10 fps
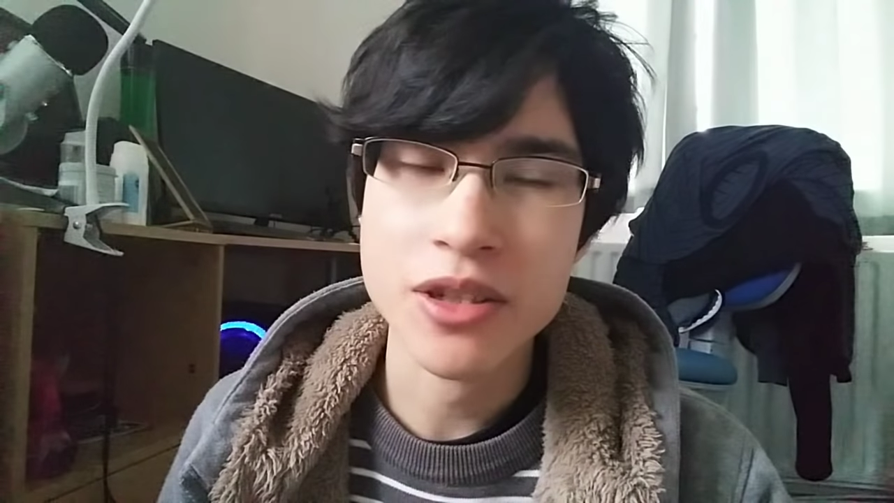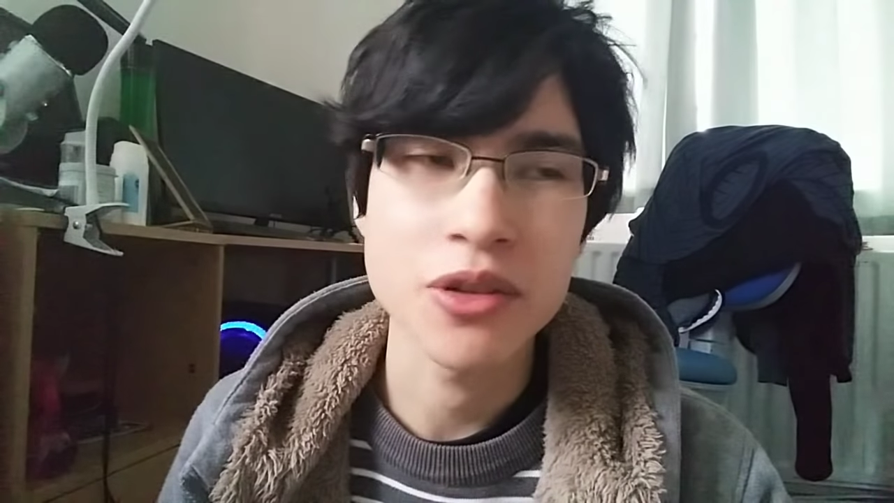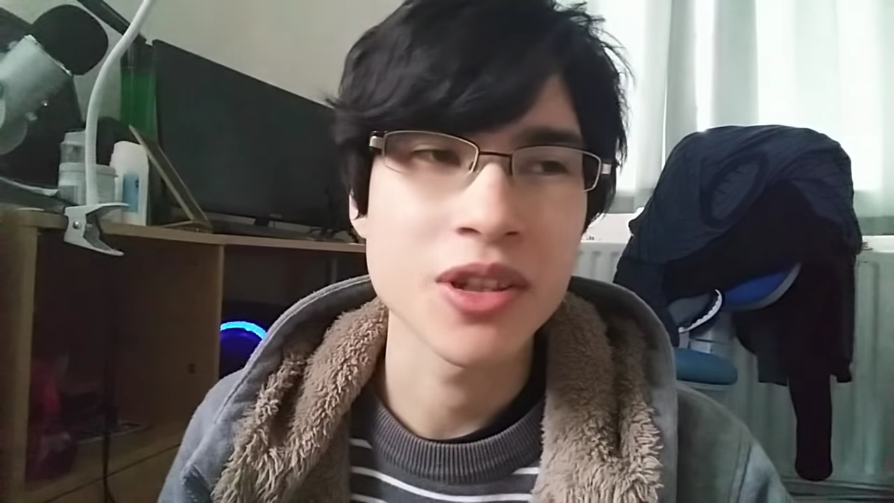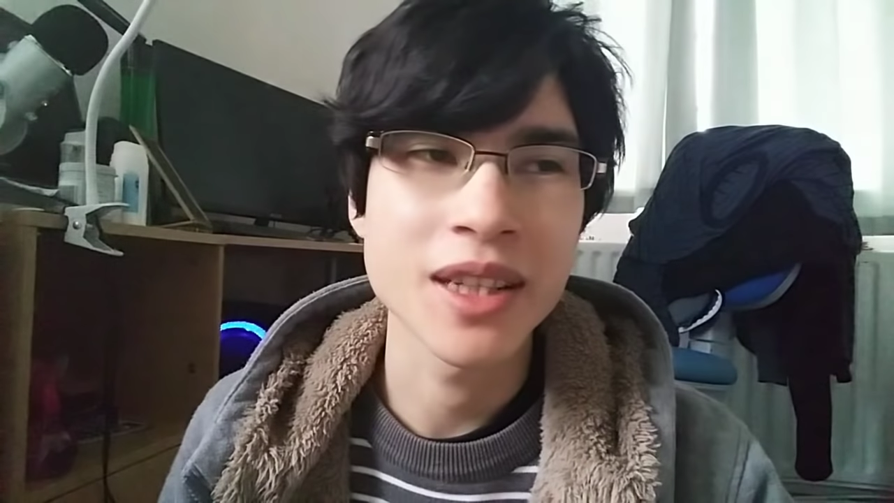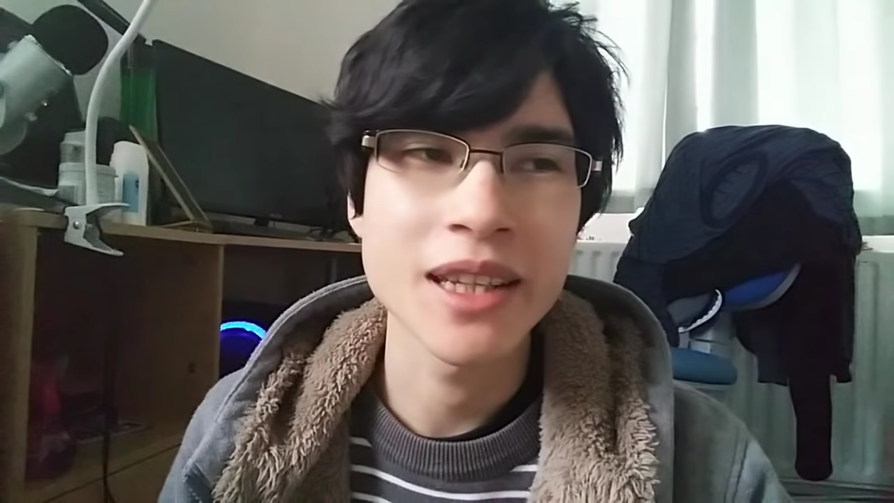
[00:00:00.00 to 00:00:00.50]

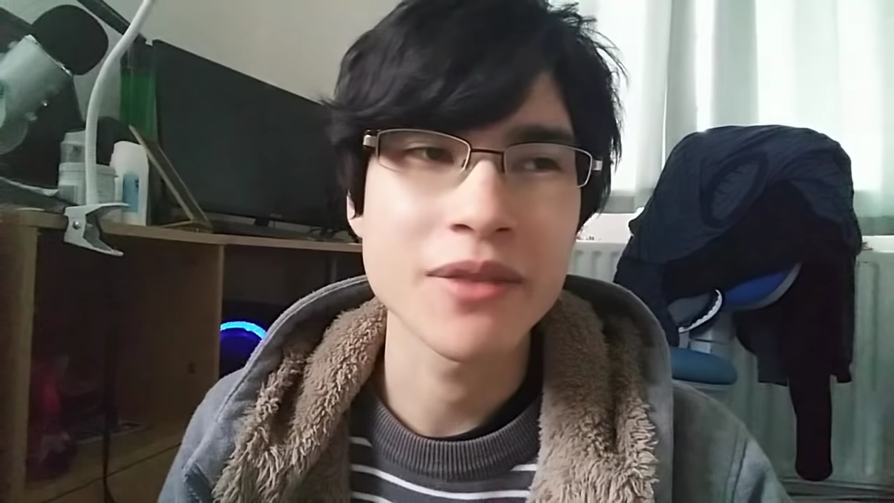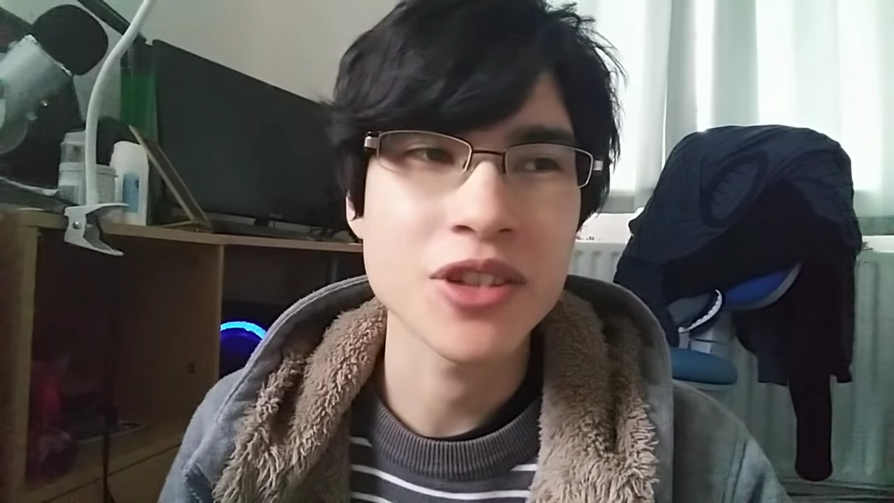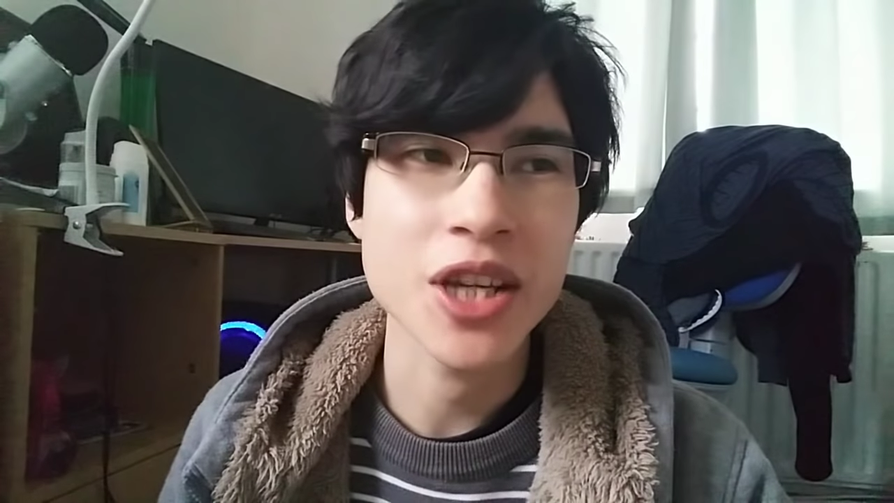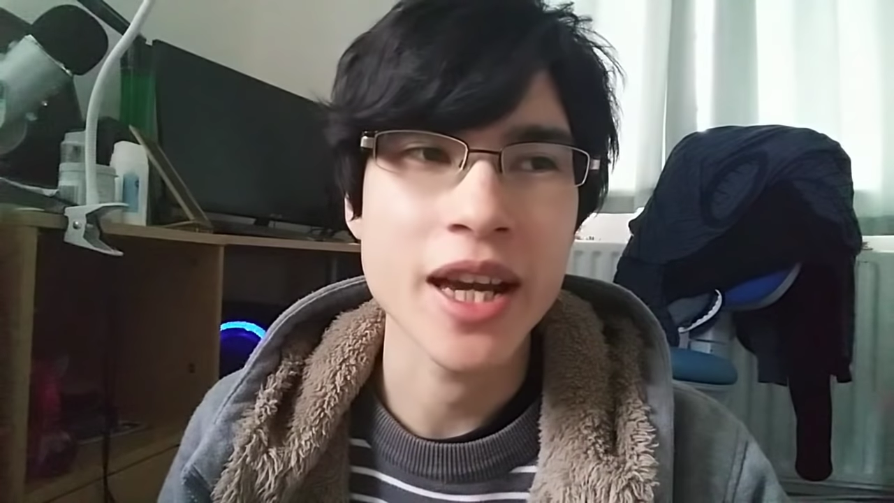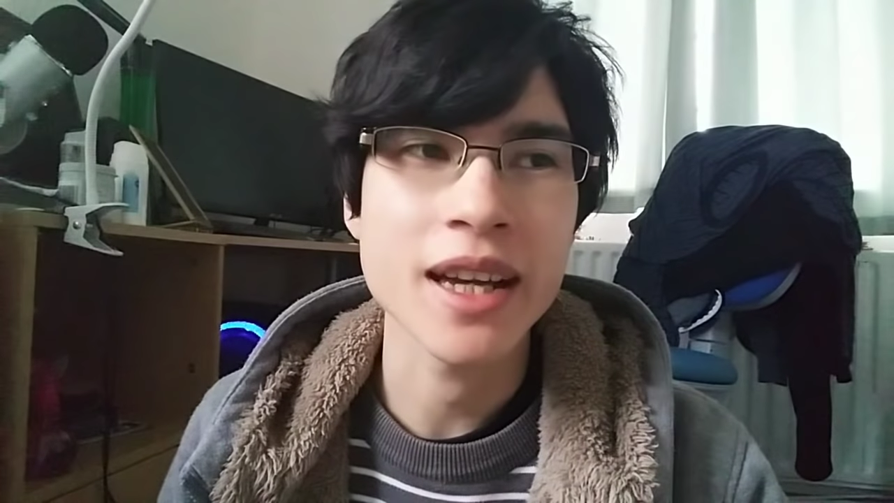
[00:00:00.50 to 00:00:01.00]
so you can
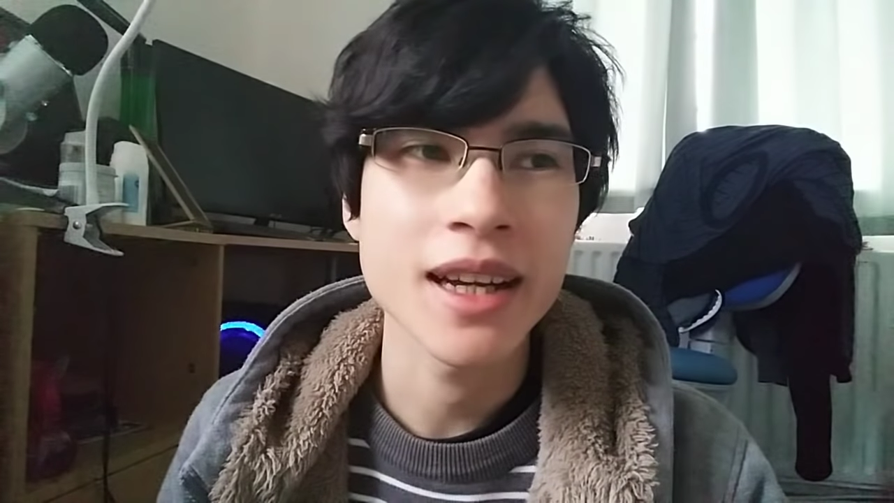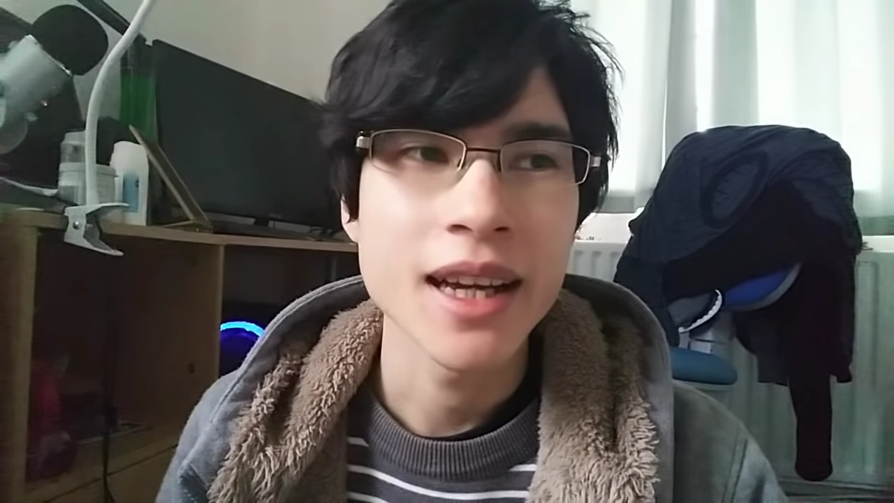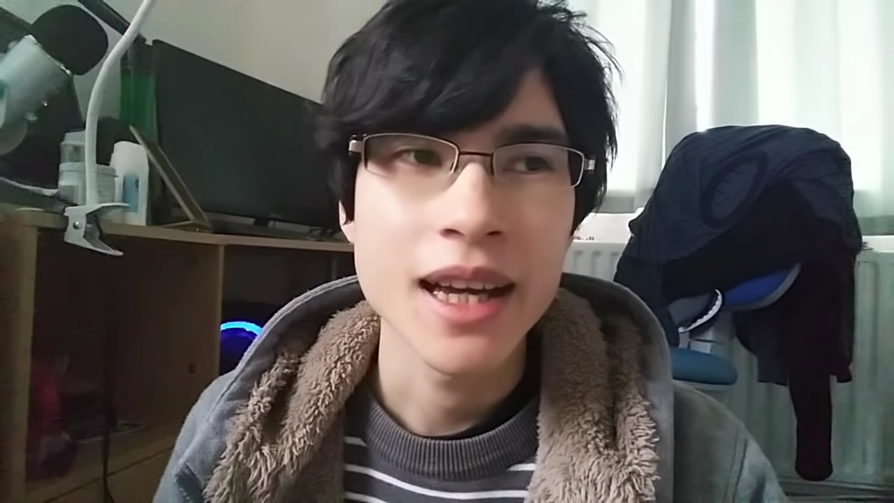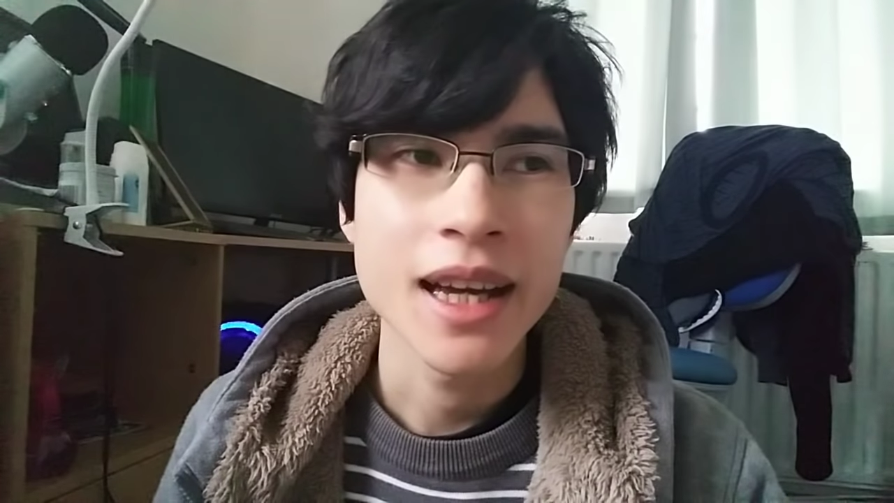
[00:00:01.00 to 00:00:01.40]
even check